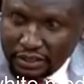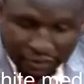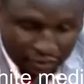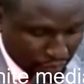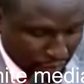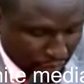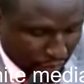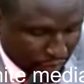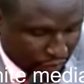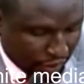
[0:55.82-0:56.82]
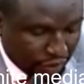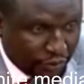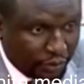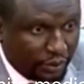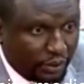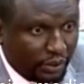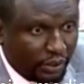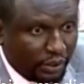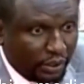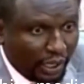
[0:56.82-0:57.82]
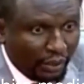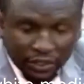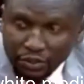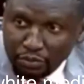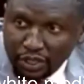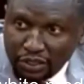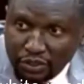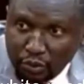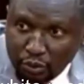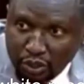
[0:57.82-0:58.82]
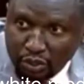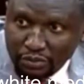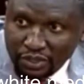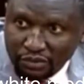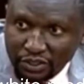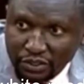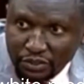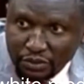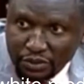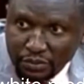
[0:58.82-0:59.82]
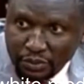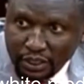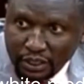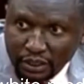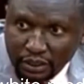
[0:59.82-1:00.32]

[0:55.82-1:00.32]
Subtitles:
interest of the people of Kericho. I want to make two quick observations, Mr. Speaker.